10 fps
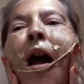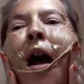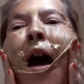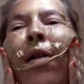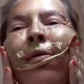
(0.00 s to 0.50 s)

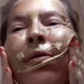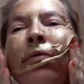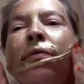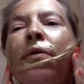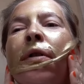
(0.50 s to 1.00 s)
After
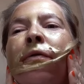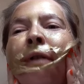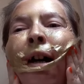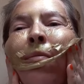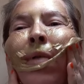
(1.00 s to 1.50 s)

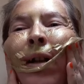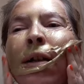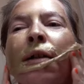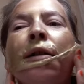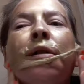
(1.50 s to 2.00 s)
45
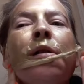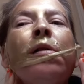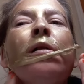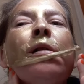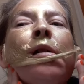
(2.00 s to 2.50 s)
minutes,
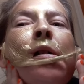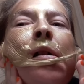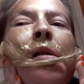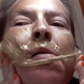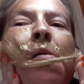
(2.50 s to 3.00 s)

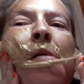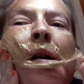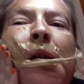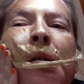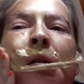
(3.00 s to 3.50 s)
it
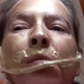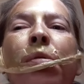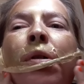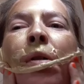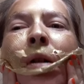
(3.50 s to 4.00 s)
wants to
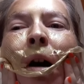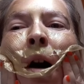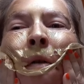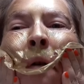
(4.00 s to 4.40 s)
peel off.